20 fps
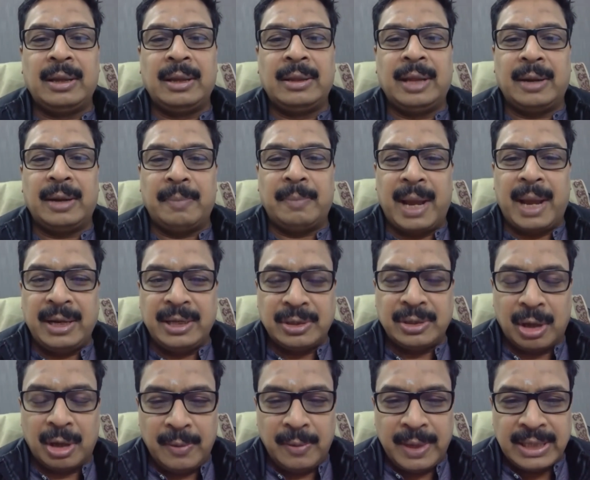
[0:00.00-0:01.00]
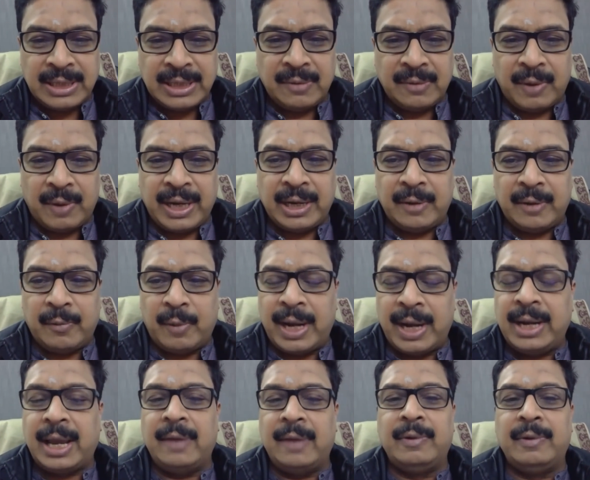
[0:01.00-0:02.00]
That man is always in white and
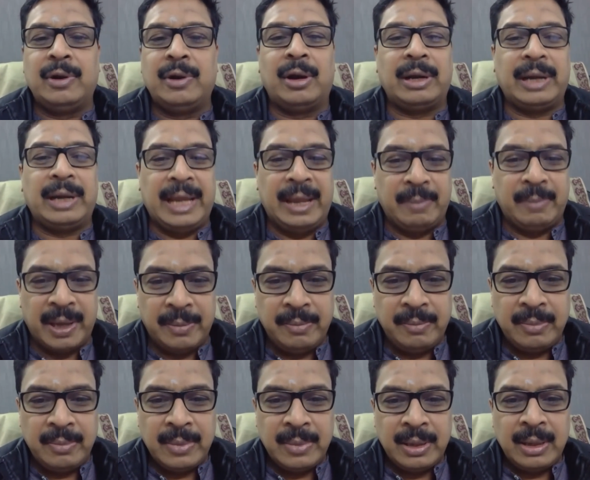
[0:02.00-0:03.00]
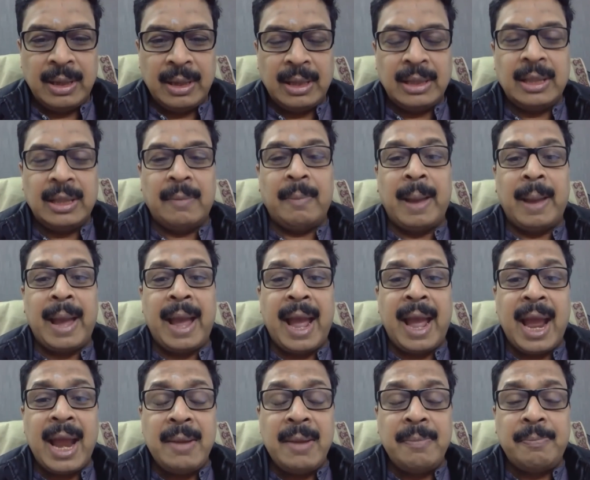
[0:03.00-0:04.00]
white. I will not name him. The
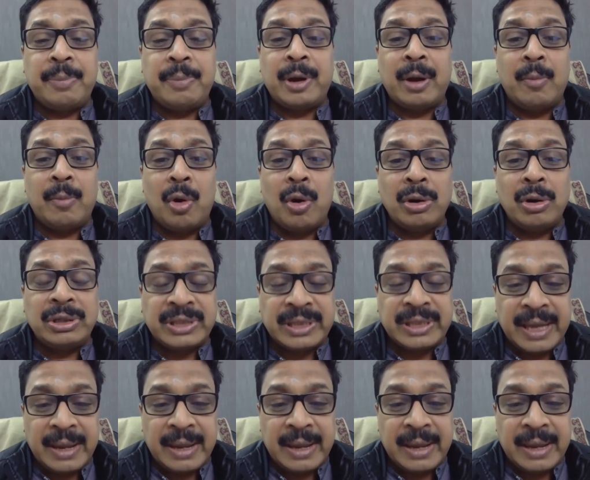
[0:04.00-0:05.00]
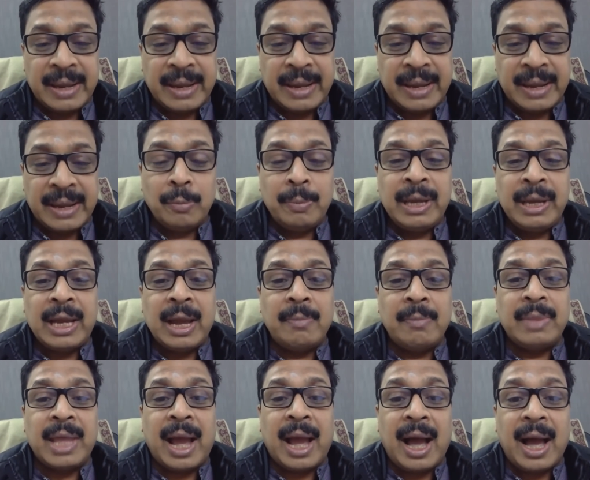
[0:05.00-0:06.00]
man promotes him to
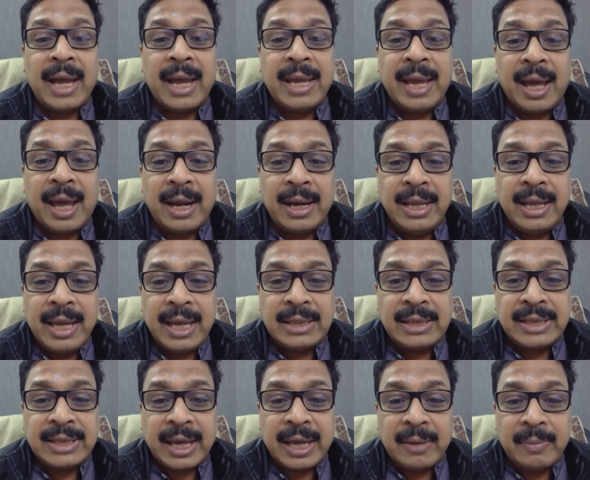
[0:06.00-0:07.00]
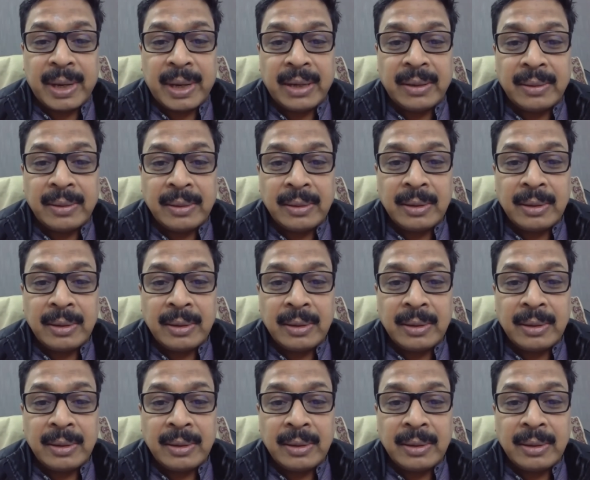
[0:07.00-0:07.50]
become the IRDA chairman.